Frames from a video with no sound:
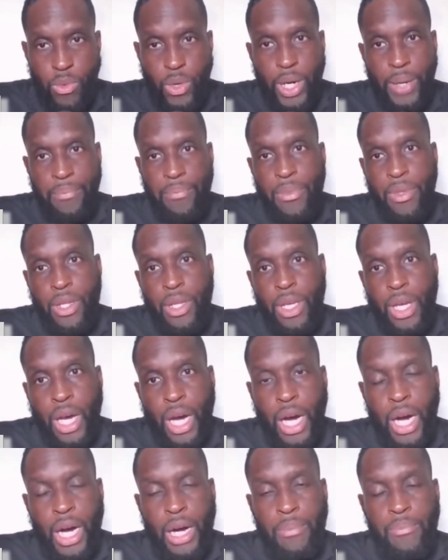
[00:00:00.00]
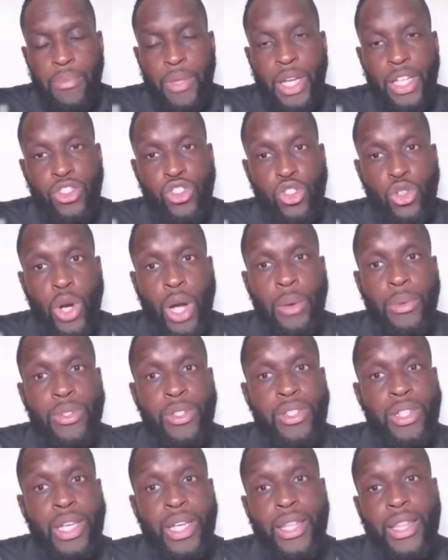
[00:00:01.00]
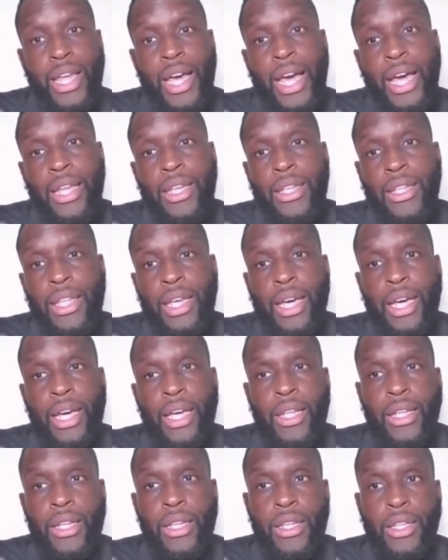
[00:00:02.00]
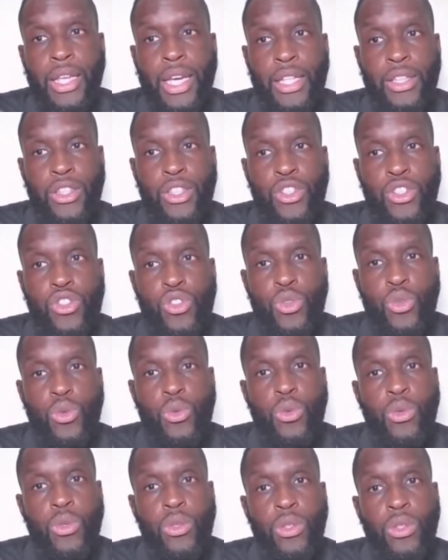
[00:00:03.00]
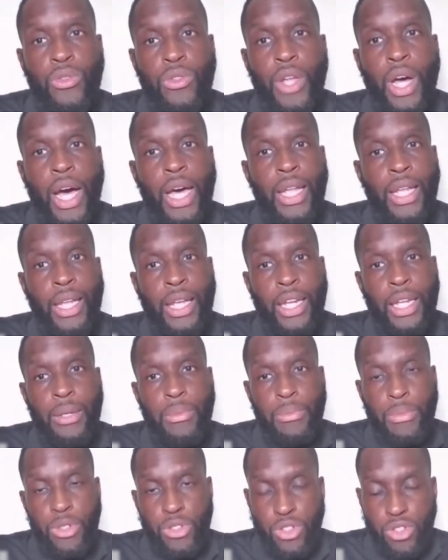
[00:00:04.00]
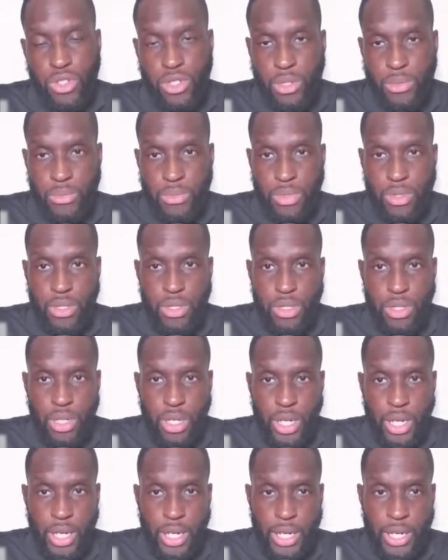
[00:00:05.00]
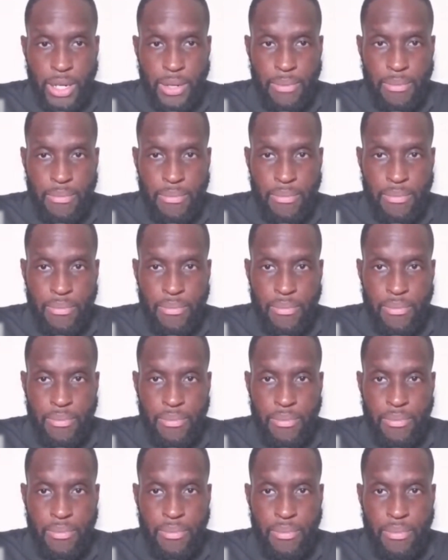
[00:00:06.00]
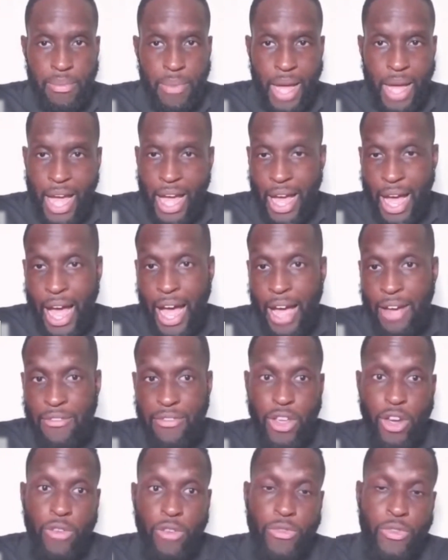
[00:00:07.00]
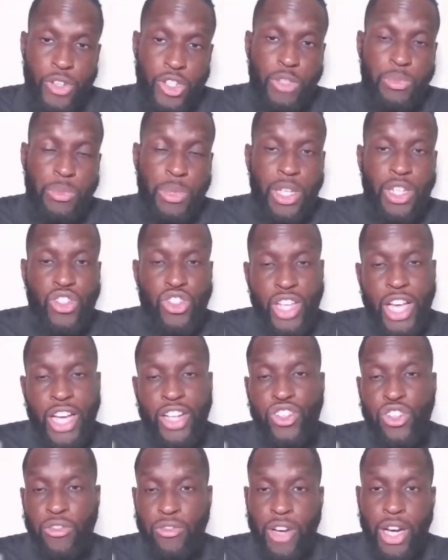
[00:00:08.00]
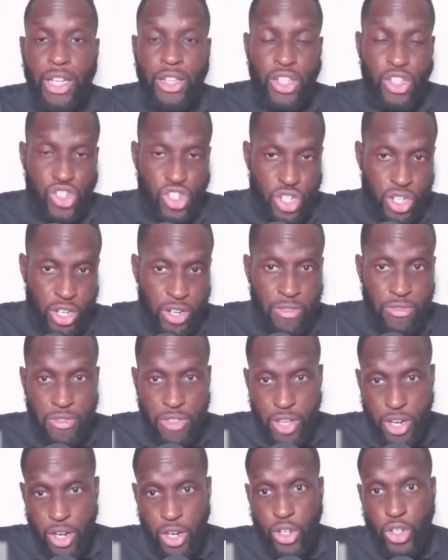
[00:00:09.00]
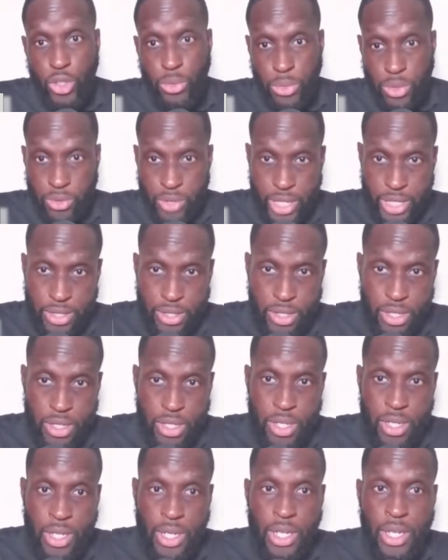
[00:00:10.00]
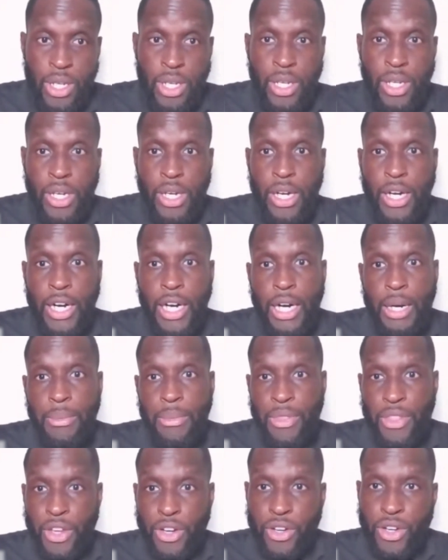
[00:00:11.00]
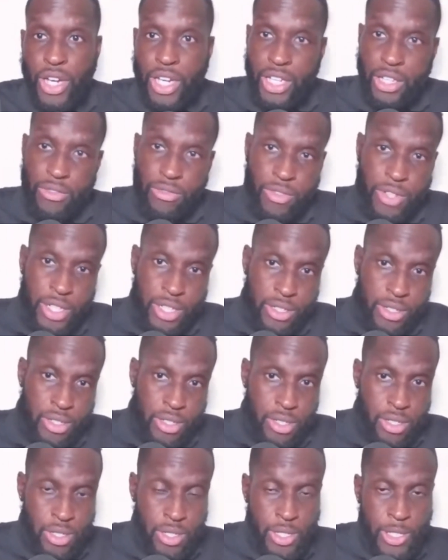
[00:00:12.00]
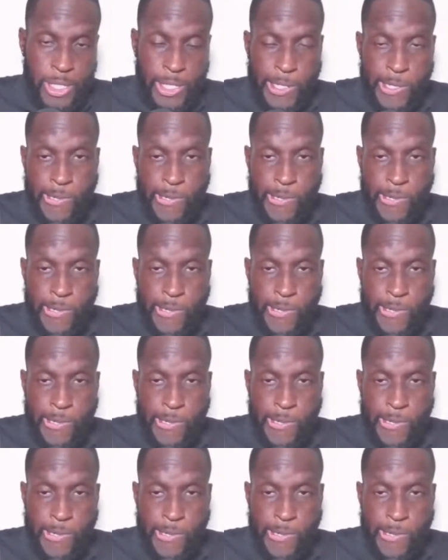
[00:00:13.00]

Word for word: Right. Um, and so I would say that that that the school not letting Muslims um, ha- have their free speech is actually a violation of their human rights um, and their negative rights.